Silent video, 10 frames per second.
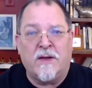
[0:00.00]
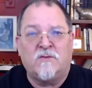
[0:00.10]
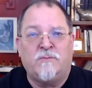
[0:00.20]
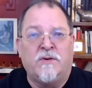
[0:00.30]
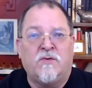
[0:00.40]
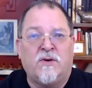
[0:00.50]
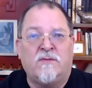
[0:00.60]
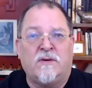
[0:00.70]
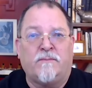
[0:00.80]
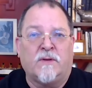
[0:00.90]
has been
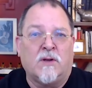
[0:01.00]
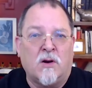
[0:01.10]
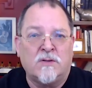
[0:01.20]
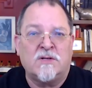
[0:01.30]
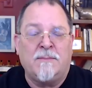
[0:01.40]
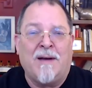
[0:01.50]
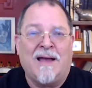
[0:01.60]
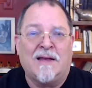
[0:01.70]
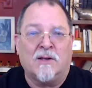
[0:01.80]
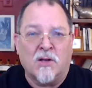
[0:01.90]
driven largely
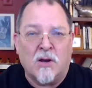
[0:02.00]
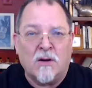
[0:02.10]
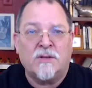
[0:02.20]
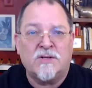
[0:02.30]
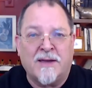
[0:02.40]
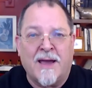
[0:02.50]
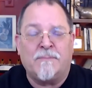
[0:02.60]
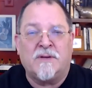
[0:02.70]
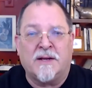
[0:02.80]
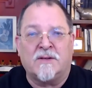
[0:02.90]
by large
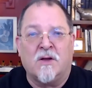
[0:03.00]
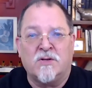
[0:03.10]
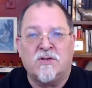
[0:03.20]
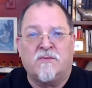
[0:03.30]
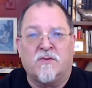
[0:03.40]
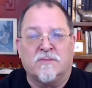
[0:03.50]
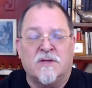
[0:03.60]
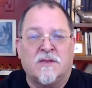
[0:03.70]
cap technology firms.